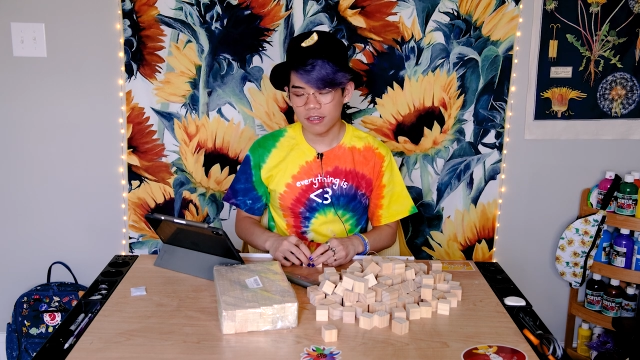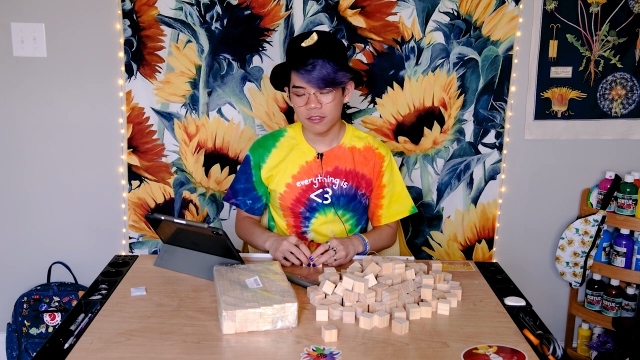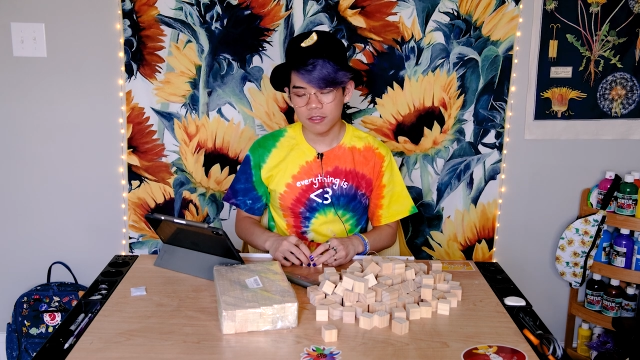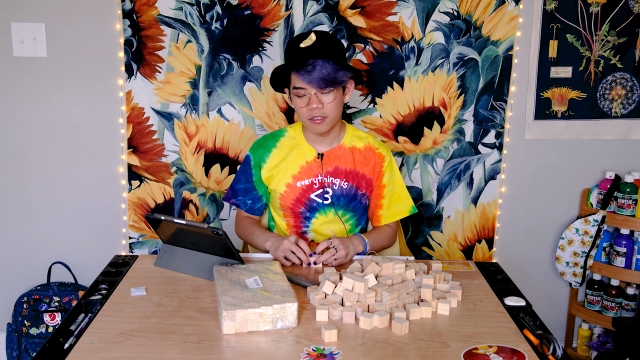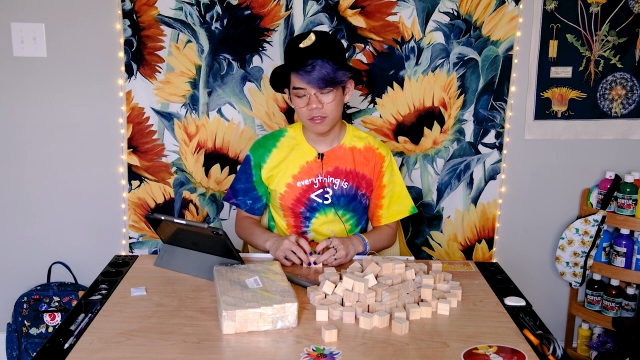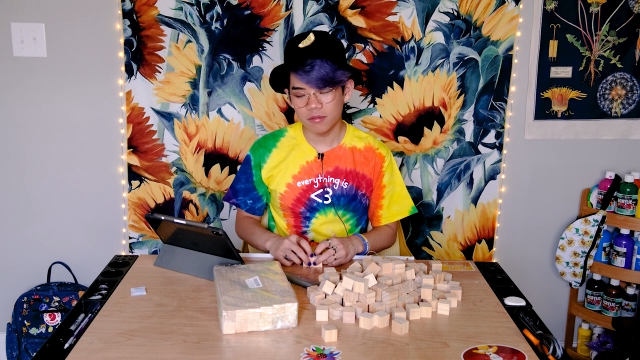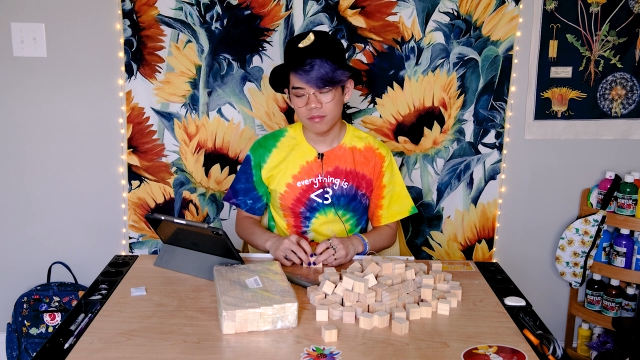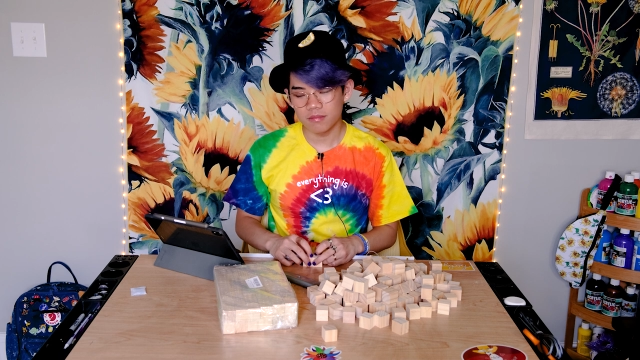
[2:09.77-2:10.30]
I
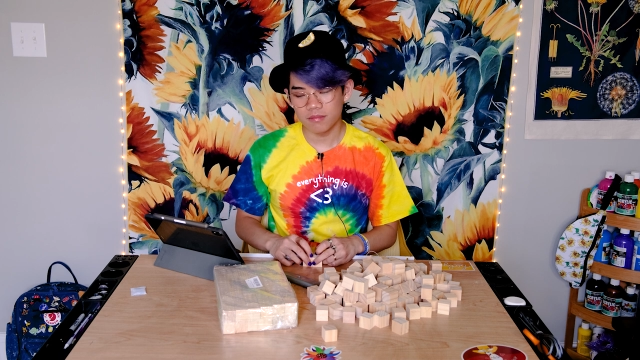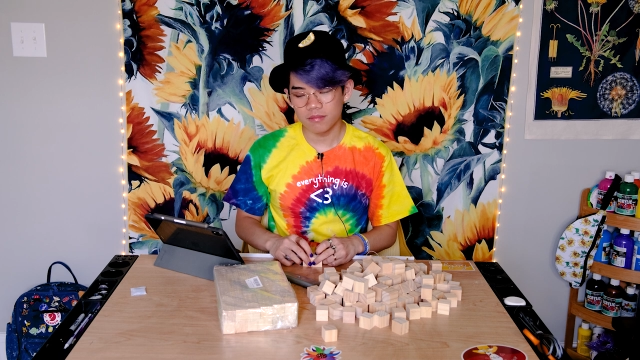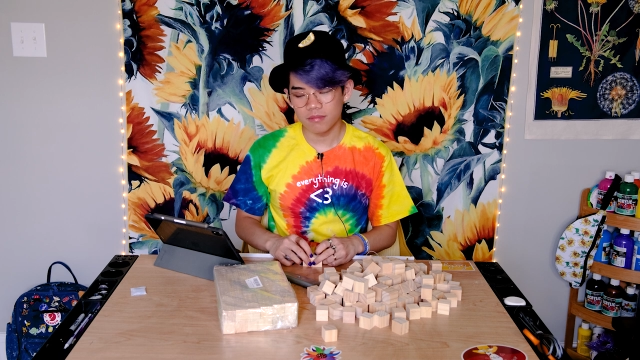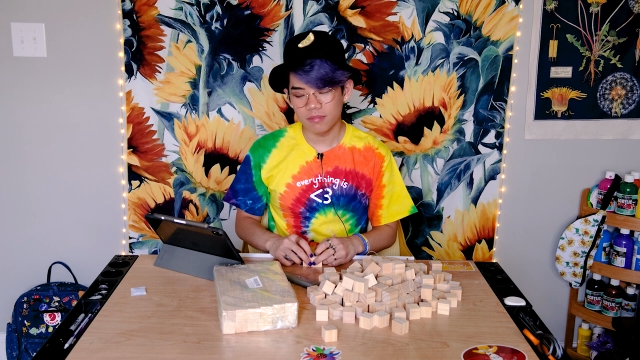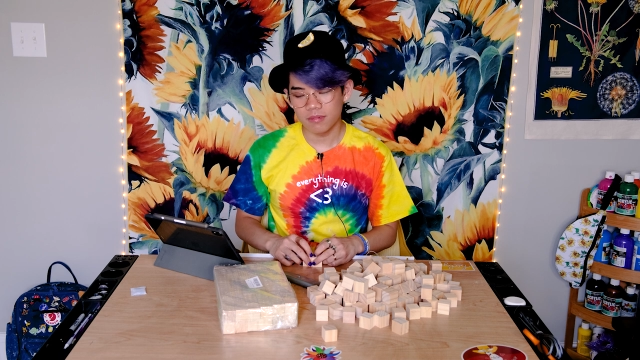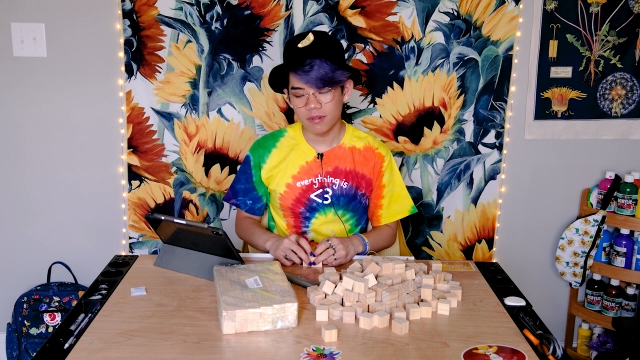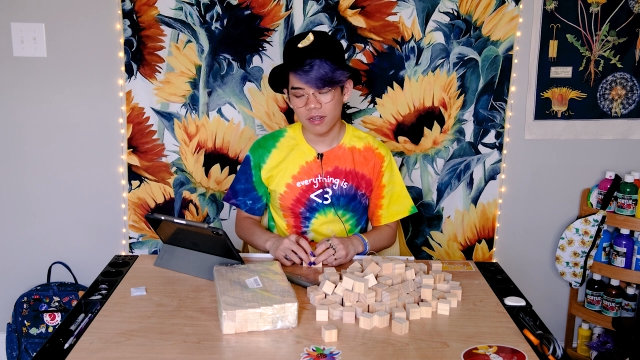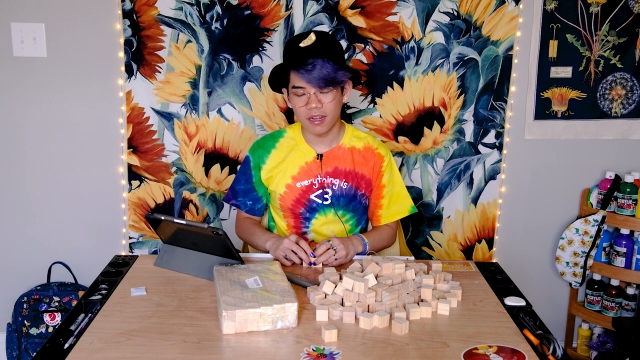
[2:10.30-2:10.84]
also
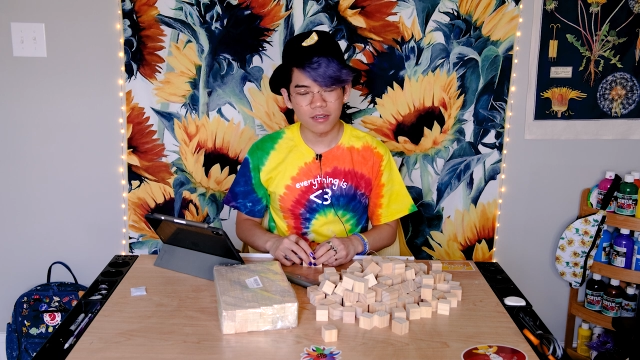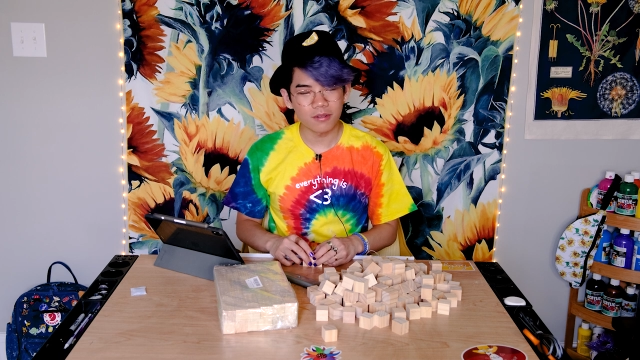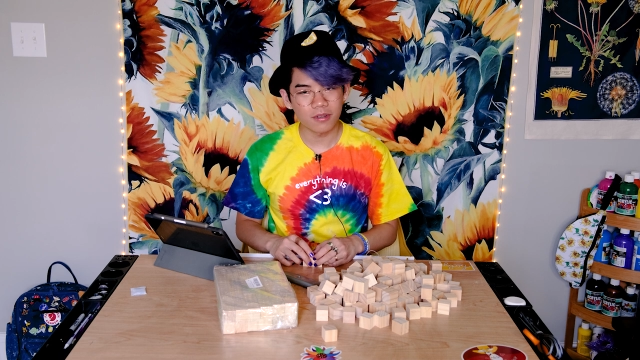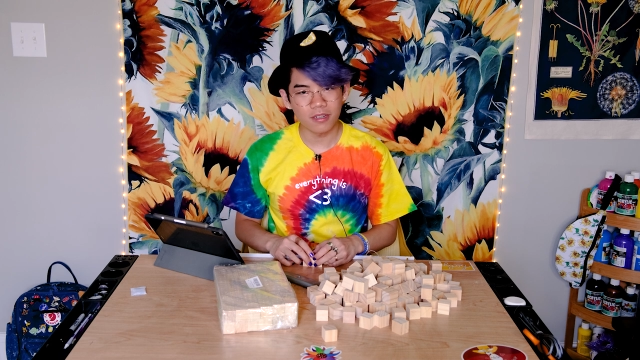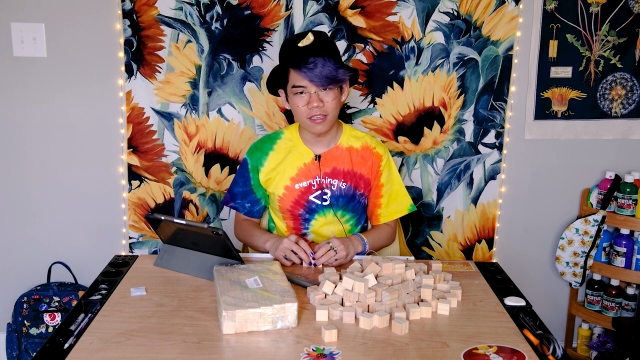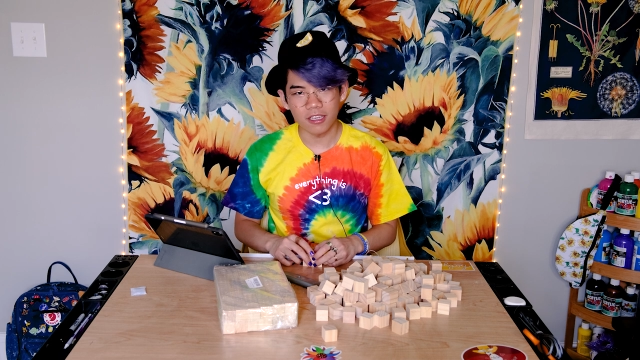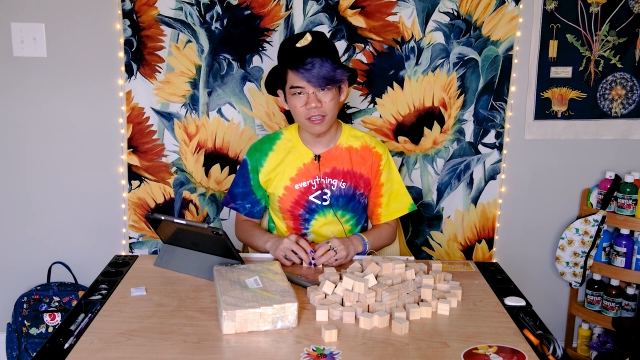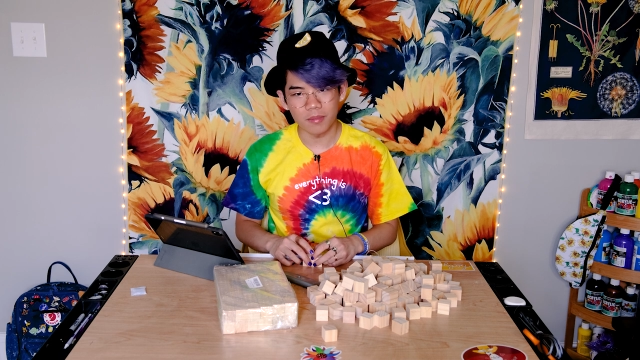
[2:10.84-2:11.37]
kind of
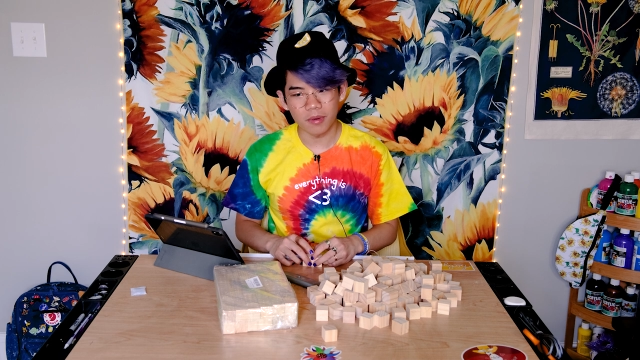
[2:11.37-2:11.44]
want to